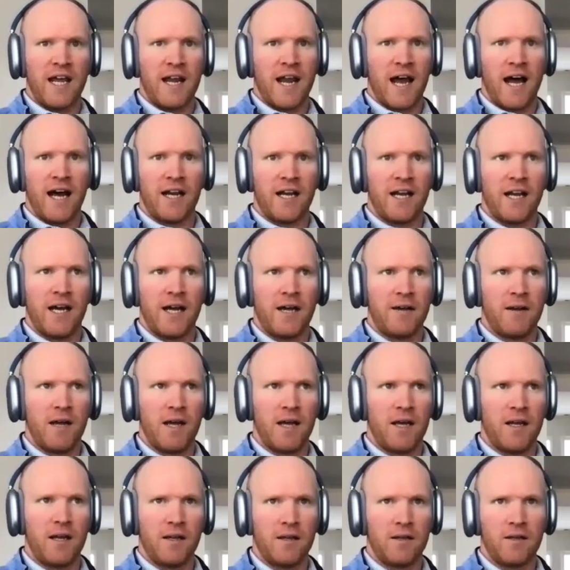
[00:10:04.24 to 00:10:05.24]
and not in in
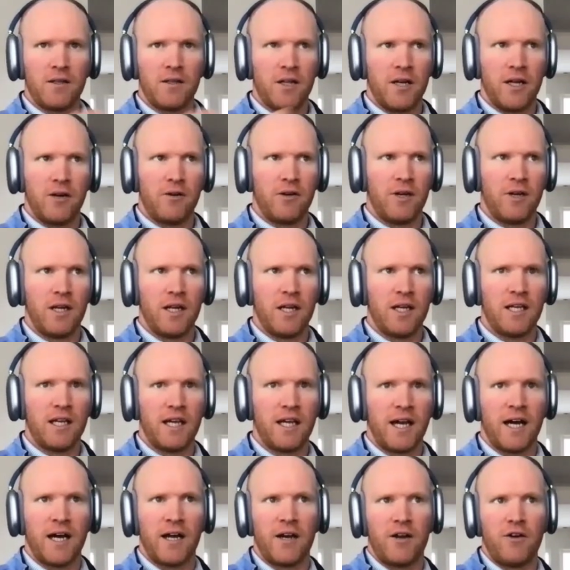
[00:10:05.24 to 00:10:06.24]
any
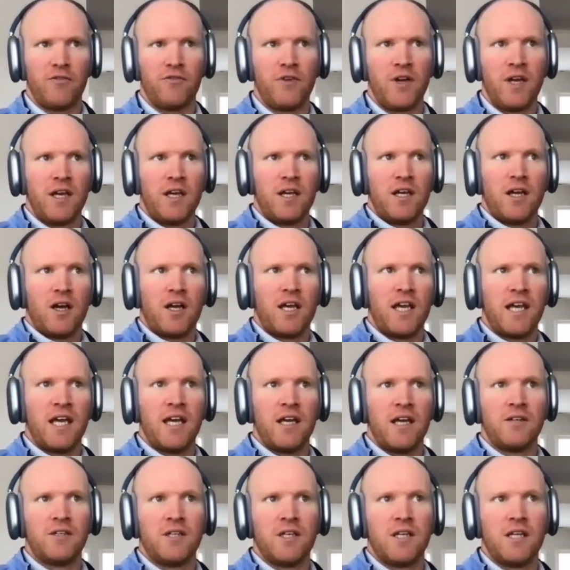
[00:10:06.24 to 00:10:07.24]
kind of
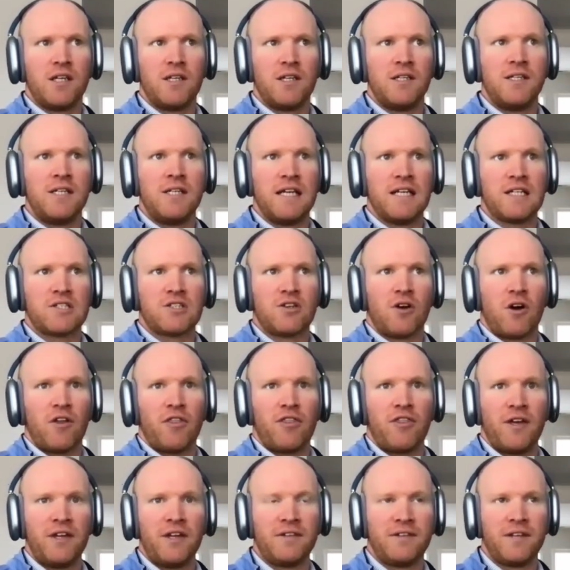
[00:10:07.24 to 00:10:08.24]

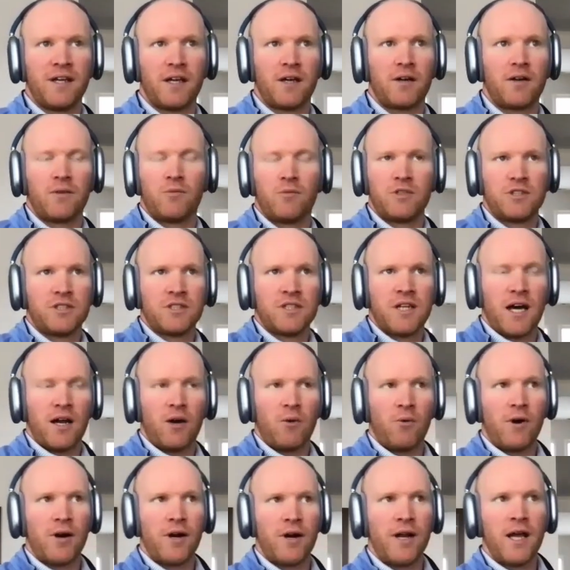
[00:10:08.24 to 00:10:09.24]
disauthentic, which is not
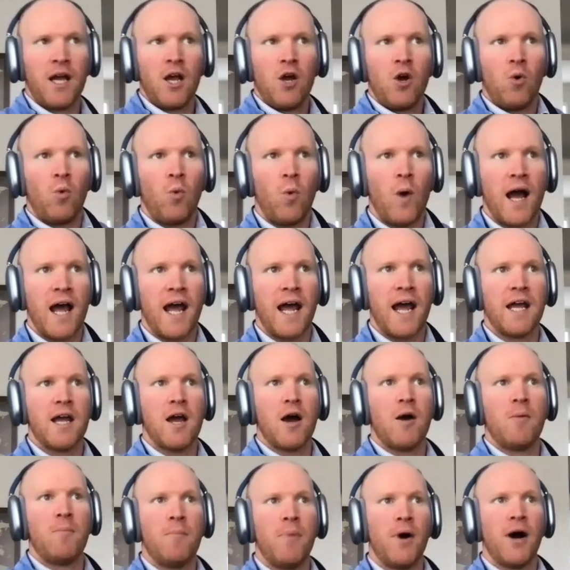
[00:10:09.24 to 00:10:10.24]
a word,
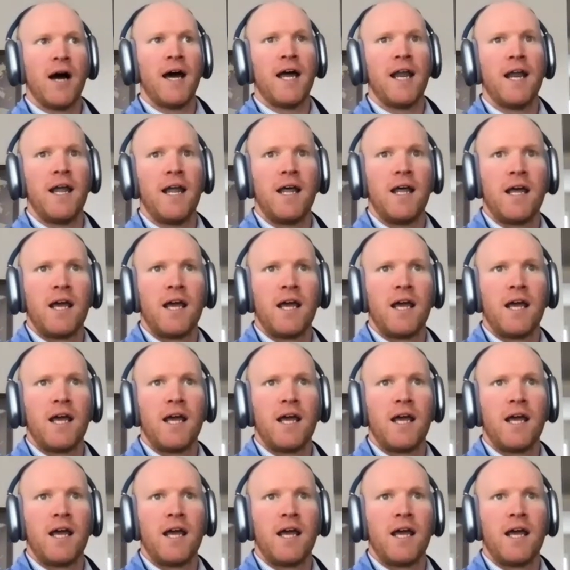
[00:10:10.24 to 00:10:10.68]
way, but